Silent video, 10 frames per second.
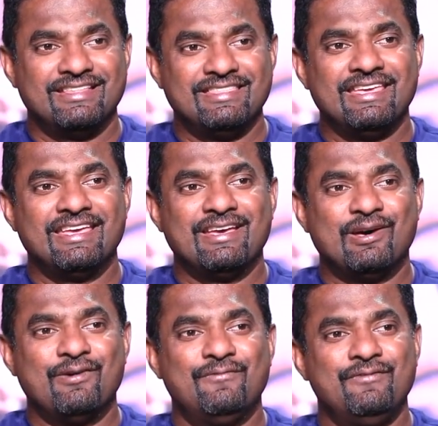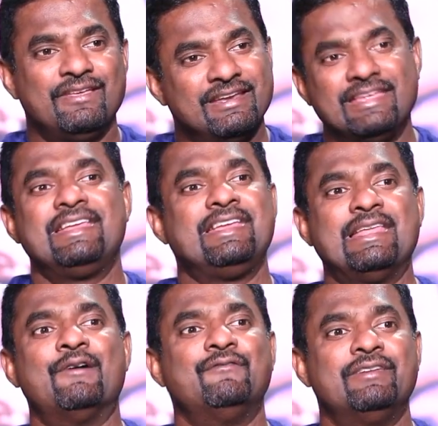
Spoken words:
we really loved